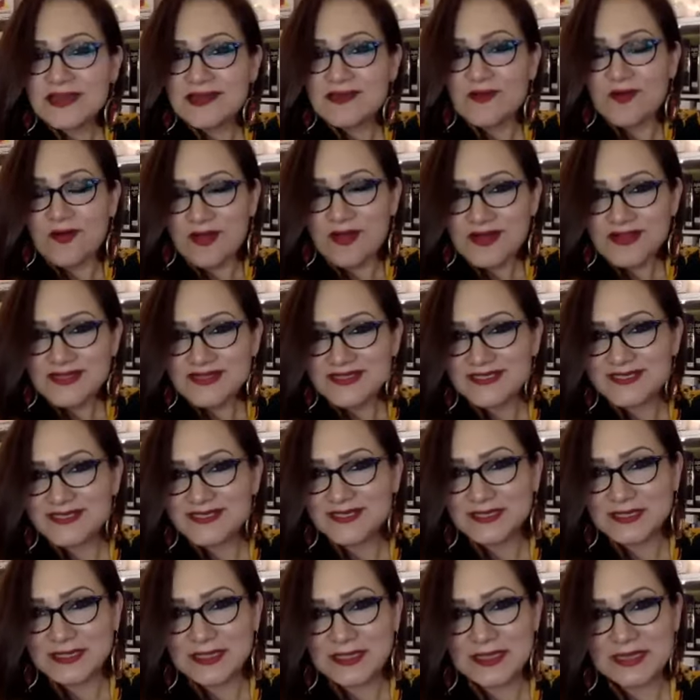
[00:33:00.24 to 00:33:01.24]
a lot,
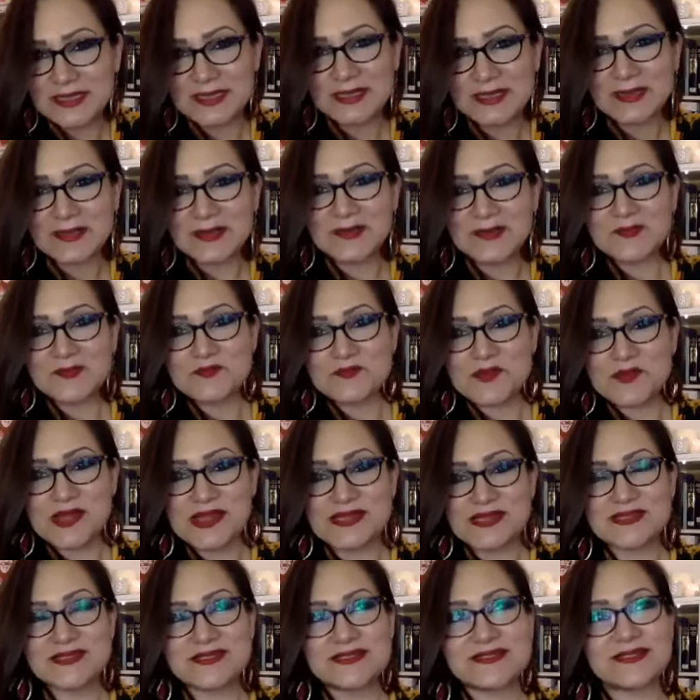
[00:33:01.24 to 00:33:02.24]

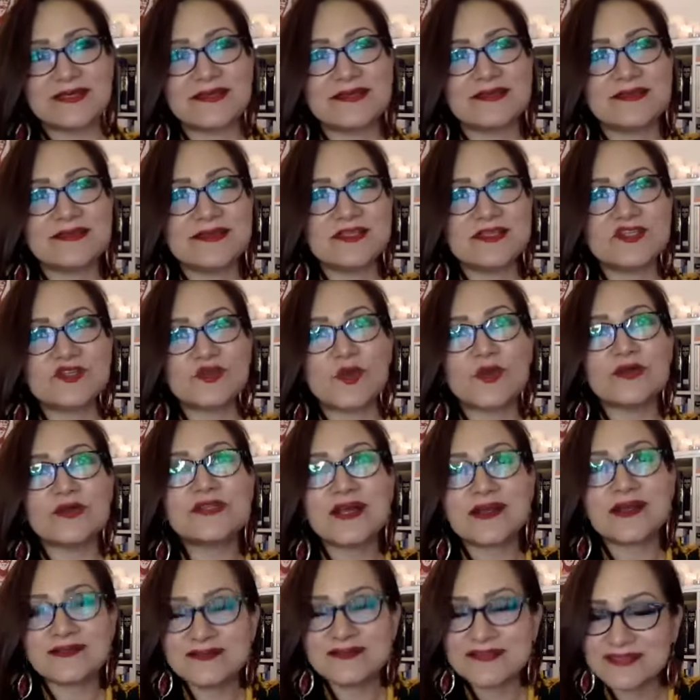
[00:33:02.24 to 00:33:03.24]
but the short
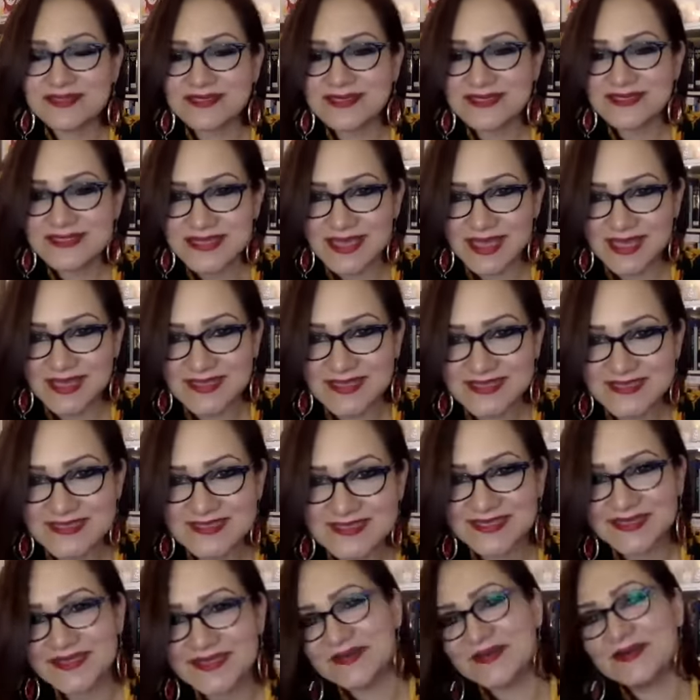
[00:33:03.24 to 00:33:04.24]
answer is
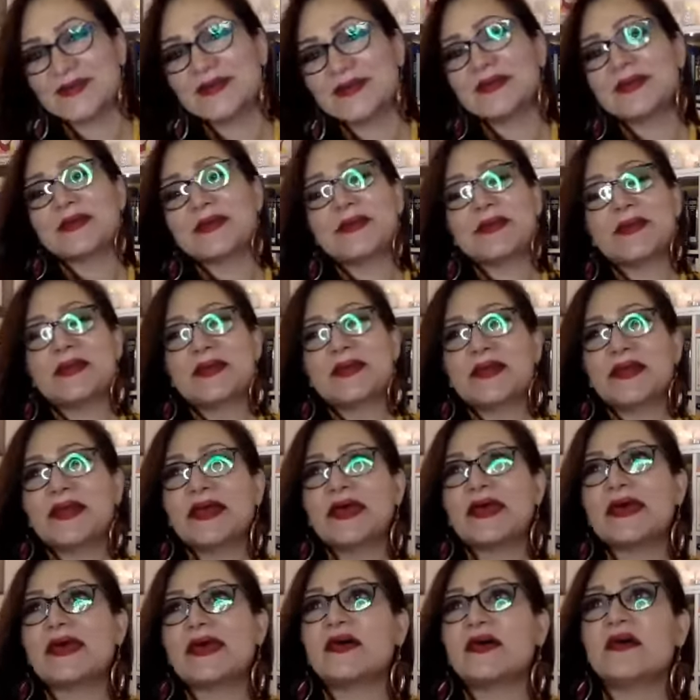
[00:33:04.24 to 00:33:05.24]
yes.
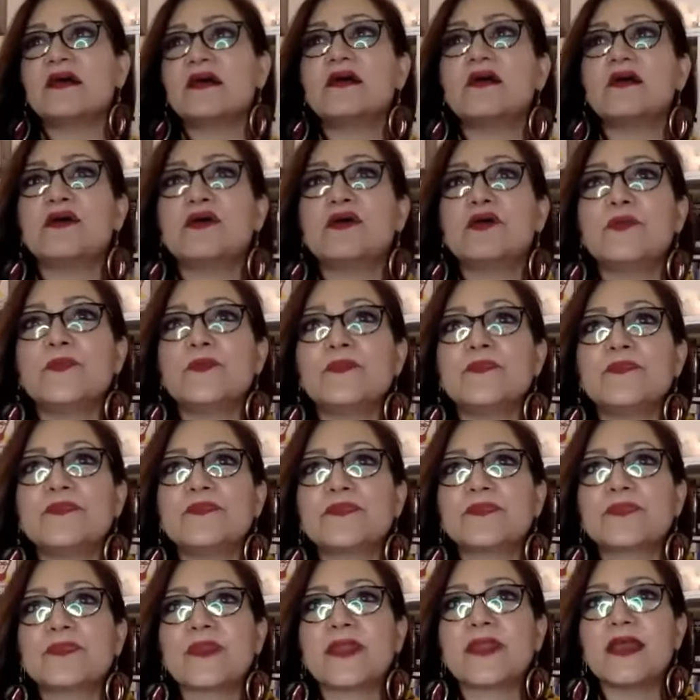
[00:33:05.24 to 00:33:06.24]

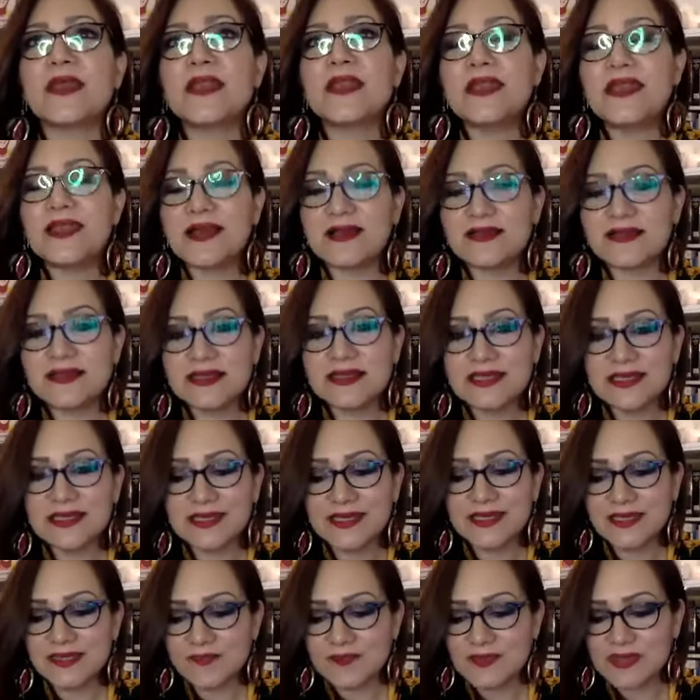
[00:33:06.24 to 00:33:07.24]

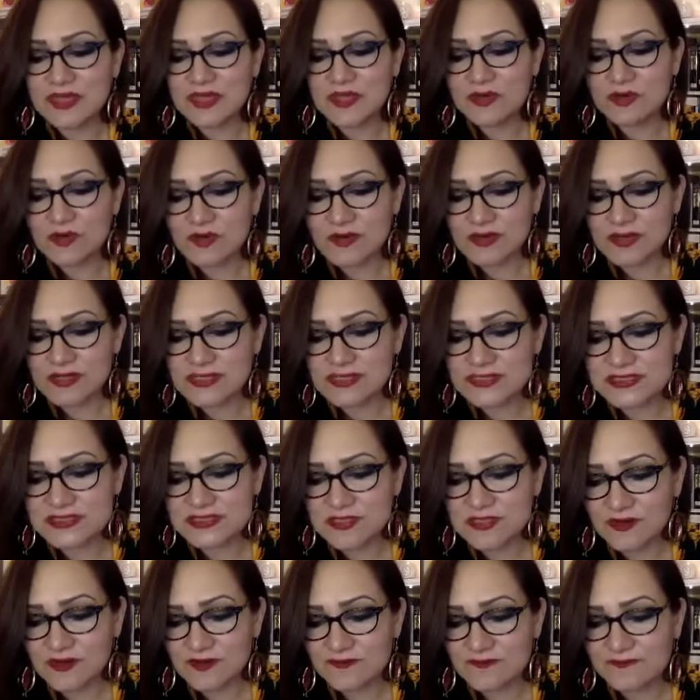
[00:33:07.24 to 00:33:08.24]
Luckily, because
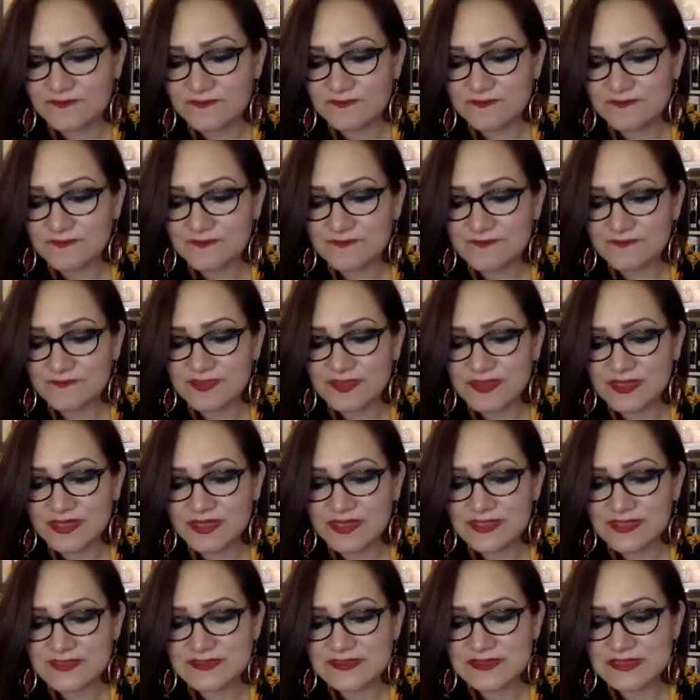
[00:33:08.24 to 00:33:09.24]
of
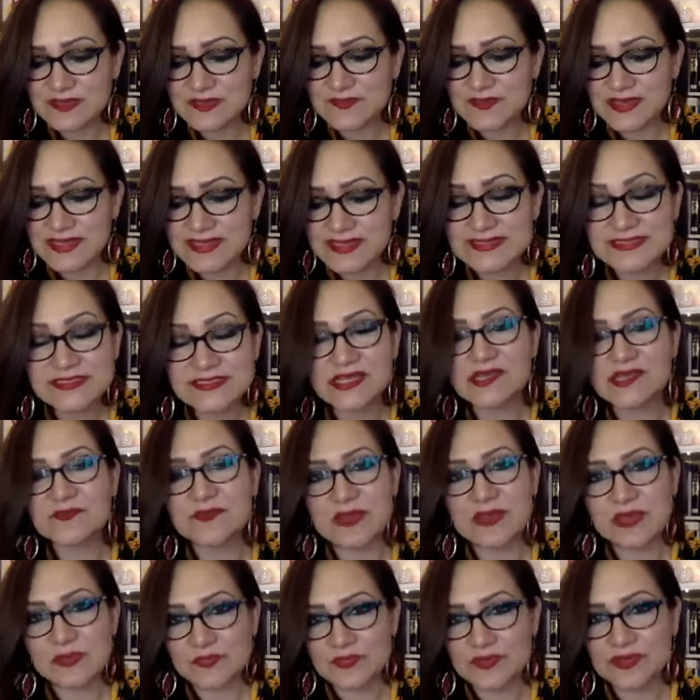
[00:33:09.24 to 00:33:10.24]
these amazing
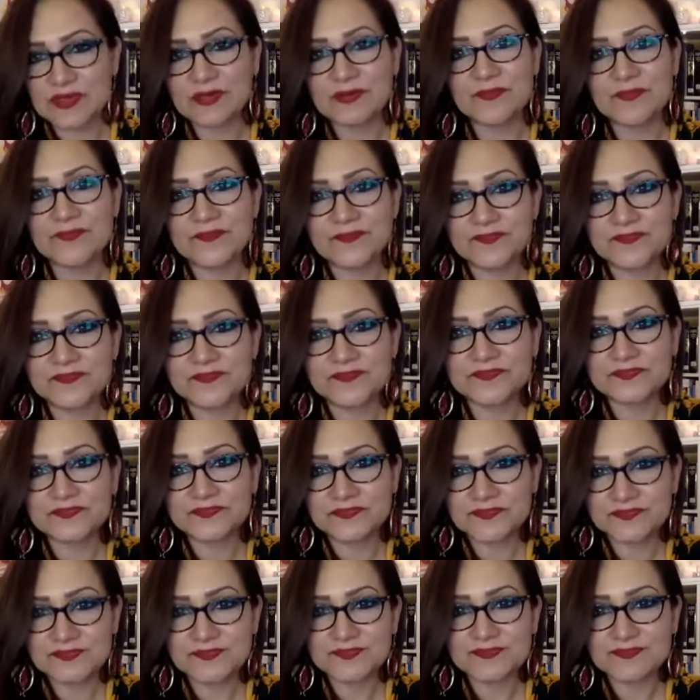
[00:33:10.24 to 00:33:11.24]
people
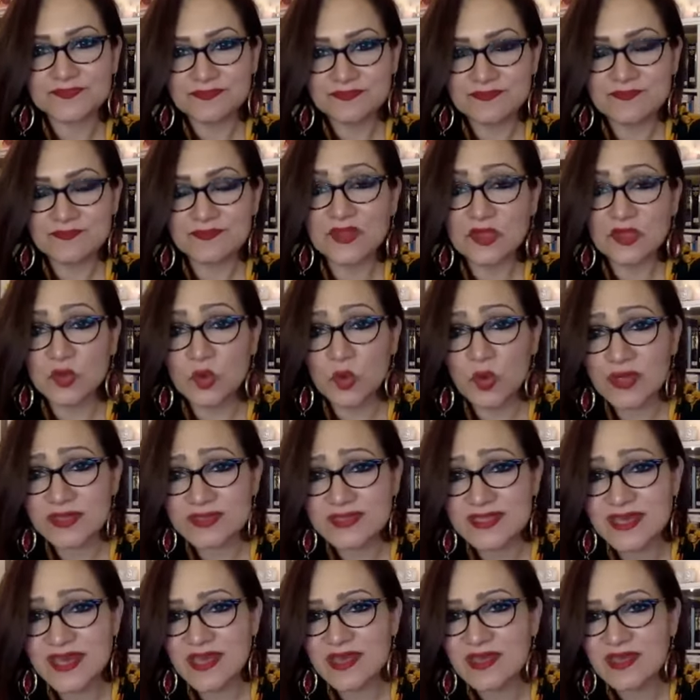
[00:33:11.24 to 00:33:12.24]
who
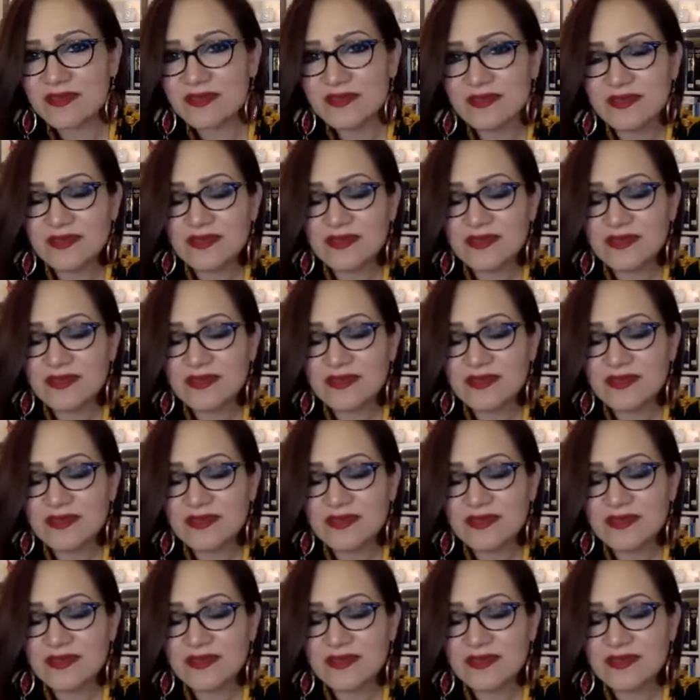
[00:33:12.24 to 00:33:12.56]
are there,